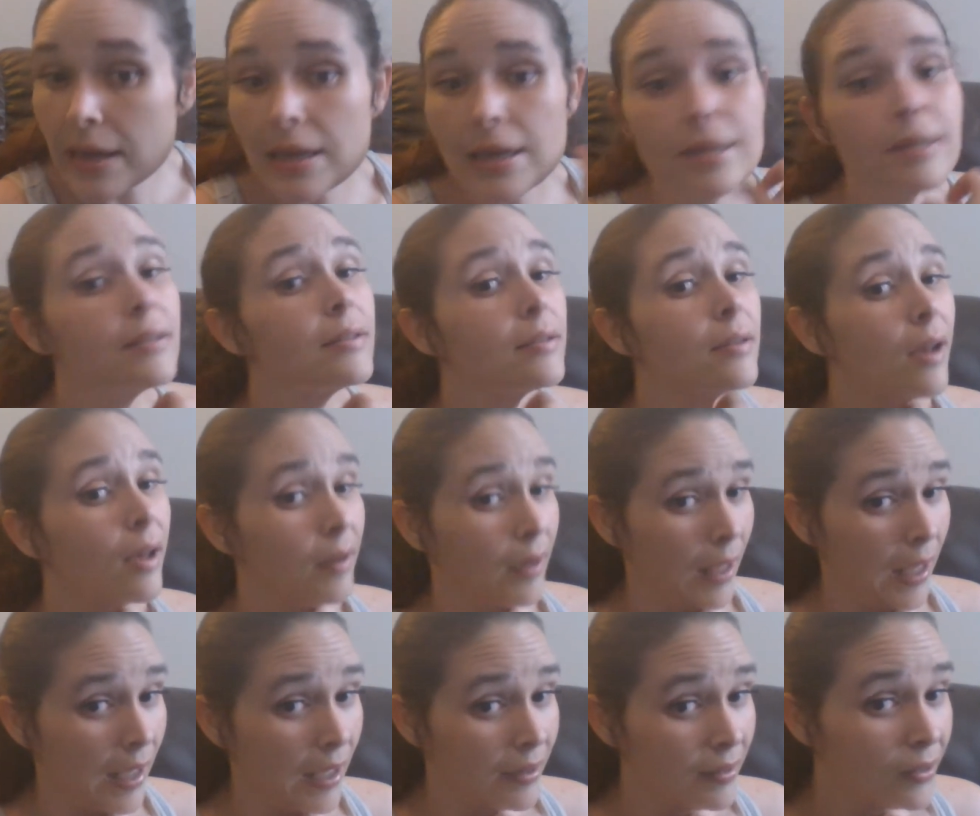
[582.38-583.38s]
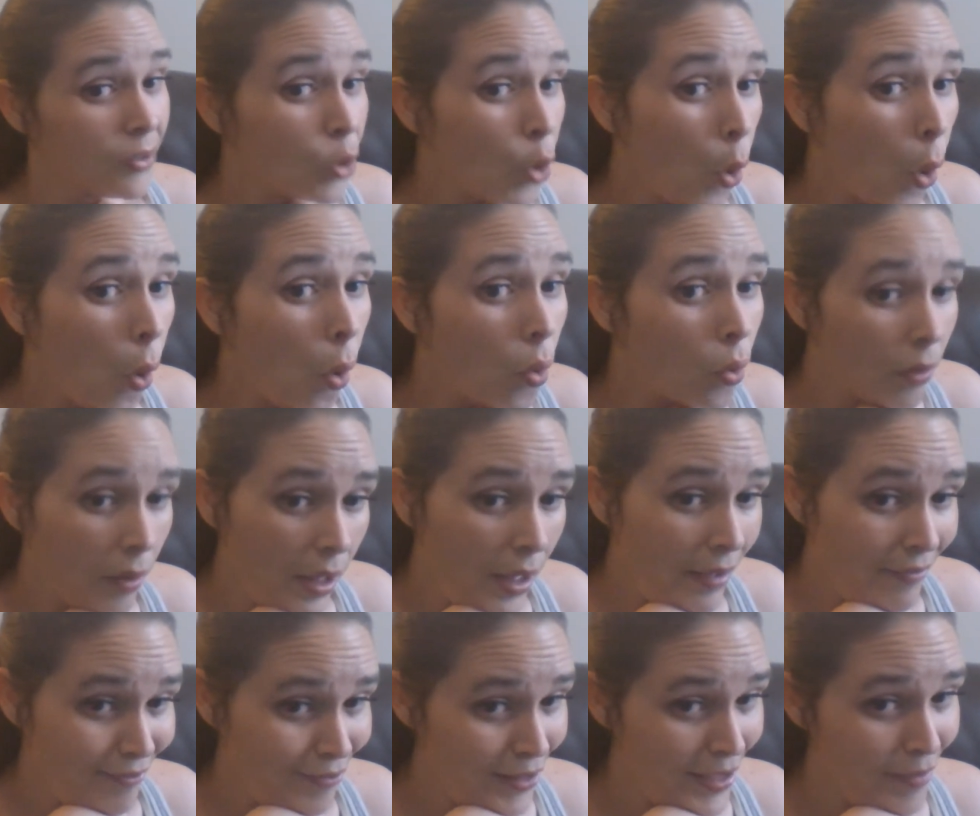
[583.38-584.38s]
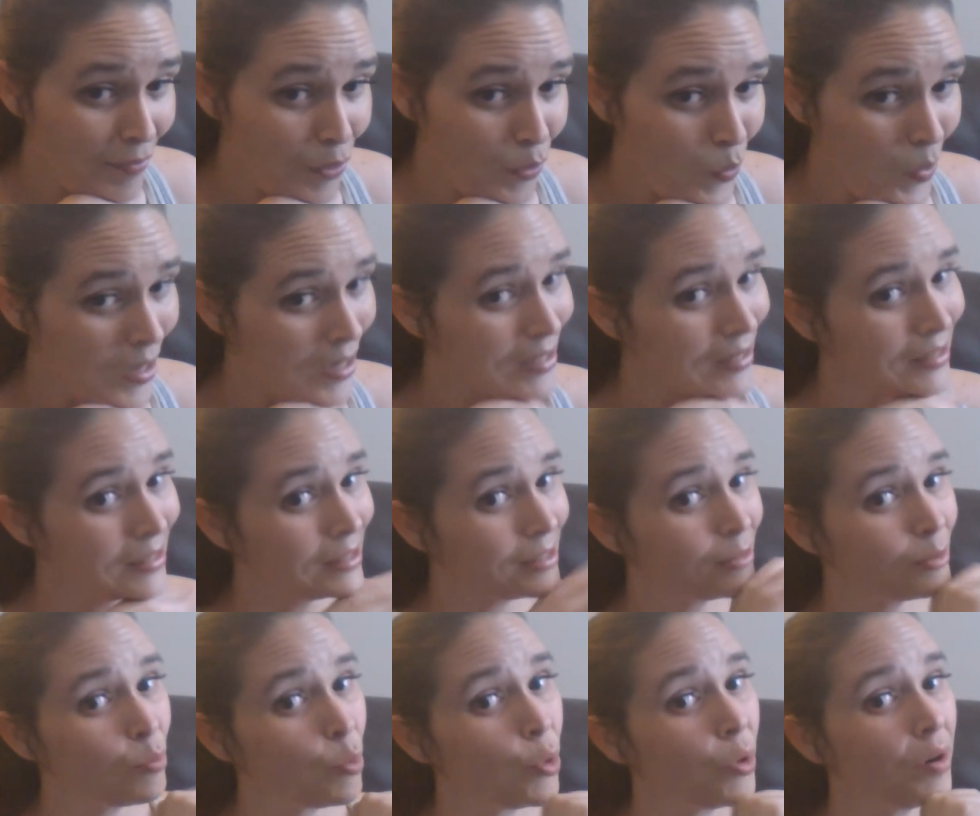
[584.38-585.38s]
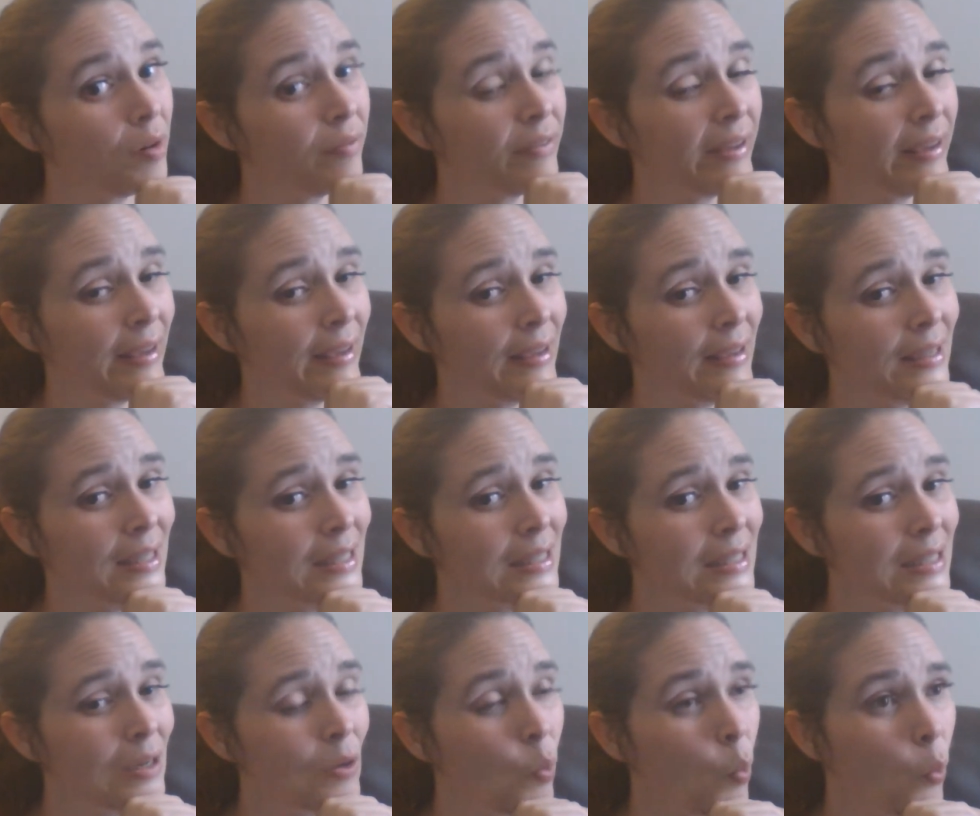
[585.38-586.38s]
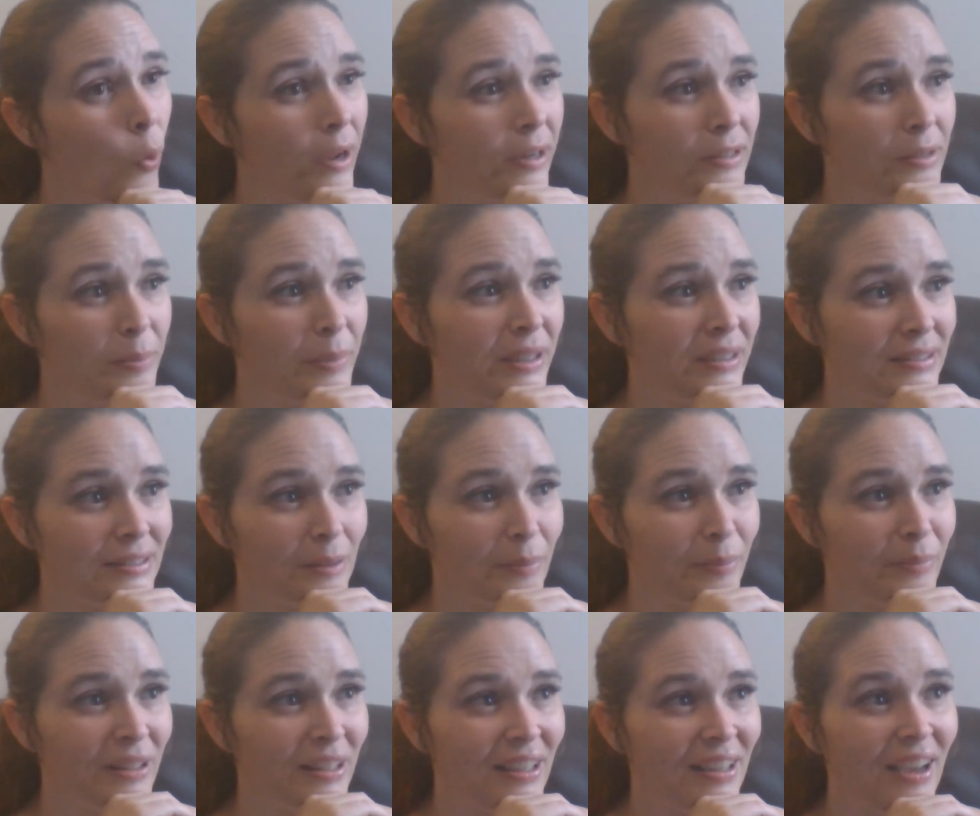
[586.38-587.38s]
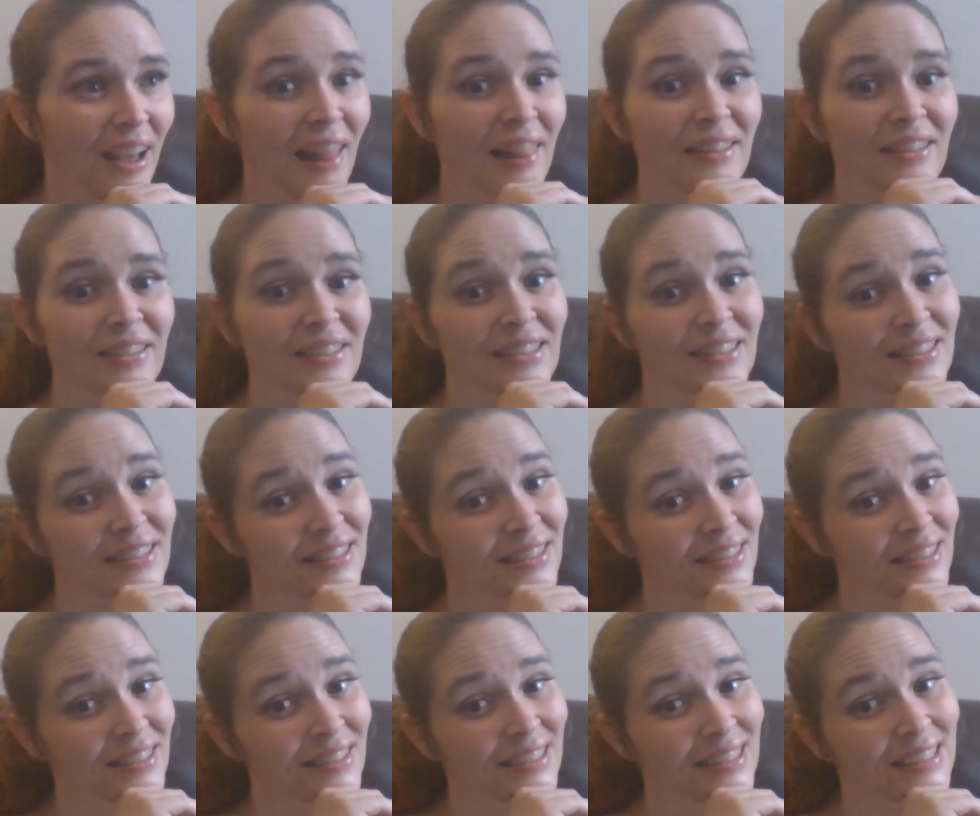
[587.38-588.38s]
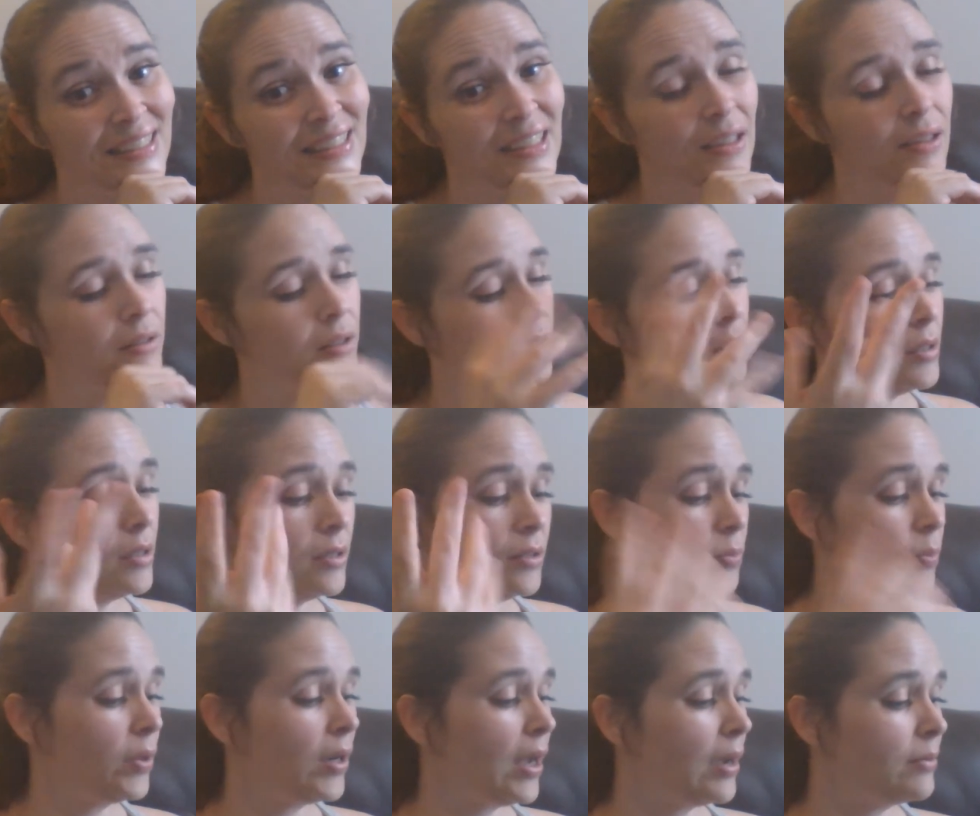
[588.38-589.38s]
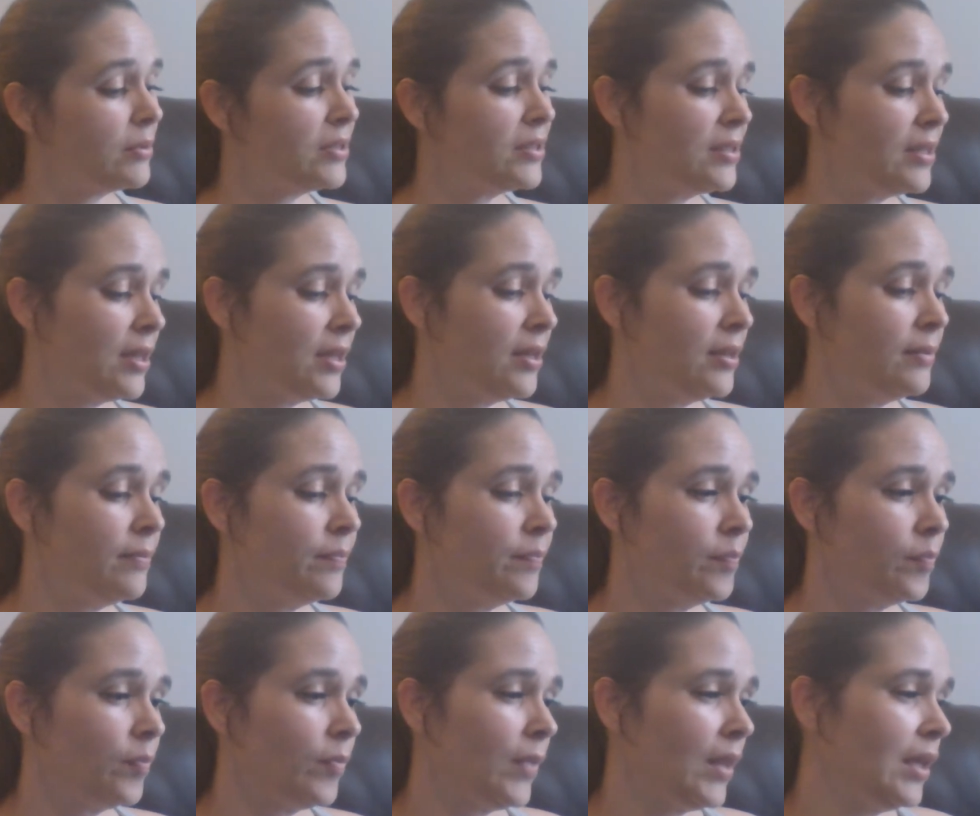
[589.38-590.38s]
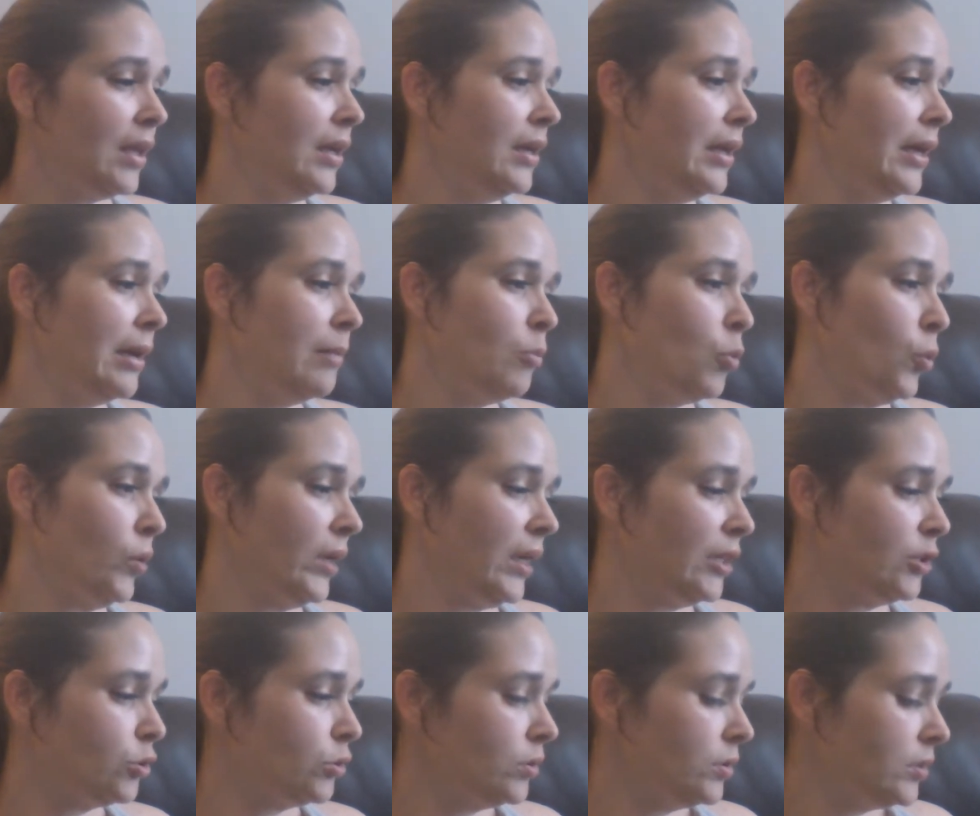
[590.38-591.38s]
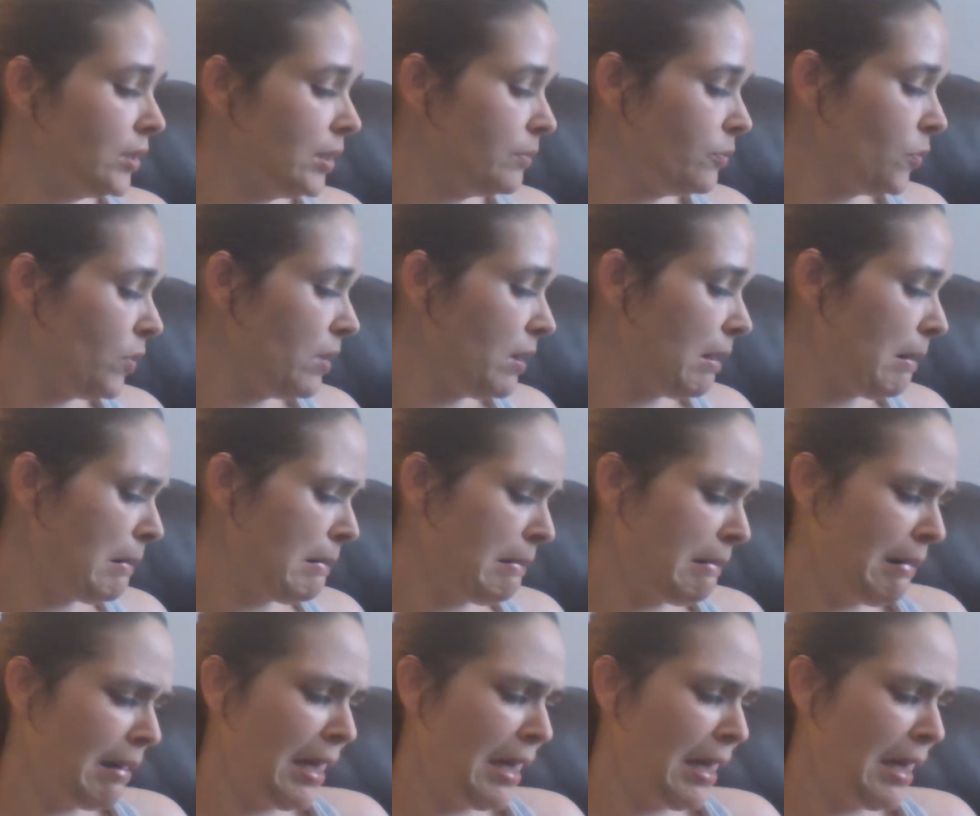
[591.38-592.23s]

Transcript: it's not adding a whole lot flavor-wise. It's more of a way to make something colored, is what I would say, in a more natural type way.